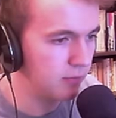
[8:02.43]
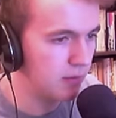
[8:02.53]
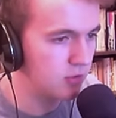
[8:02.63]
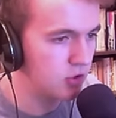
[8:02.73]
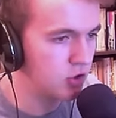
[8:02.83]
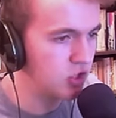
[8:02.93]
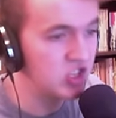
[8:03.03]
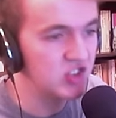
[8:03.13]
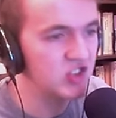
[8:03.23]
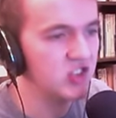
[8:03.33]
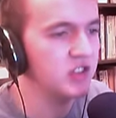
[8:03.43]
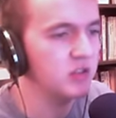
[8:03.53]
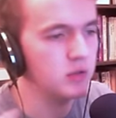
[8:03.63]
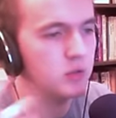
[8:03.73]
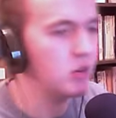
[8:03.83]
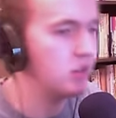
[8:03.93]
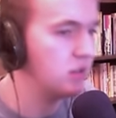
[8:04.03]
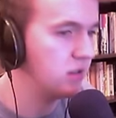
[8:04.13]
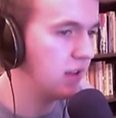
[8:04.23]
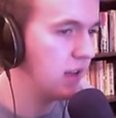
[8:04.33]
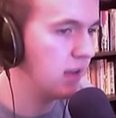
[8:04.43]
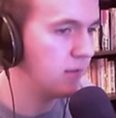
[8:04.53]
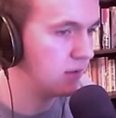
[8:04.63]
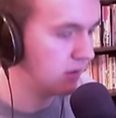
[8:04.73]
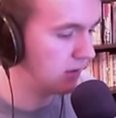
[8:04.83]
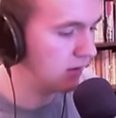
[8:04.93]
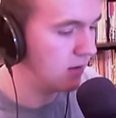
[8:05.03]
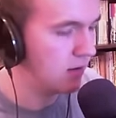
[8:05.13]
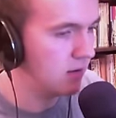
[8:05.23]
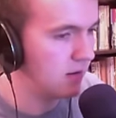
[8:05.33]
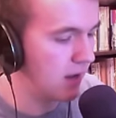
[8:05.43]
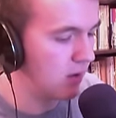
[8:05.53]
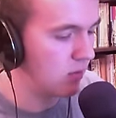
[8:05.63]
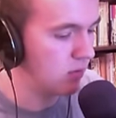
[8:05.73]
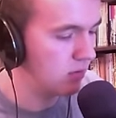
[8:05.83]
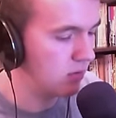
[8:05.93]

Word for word: My bridge geniusness is not working today, evidently. Now!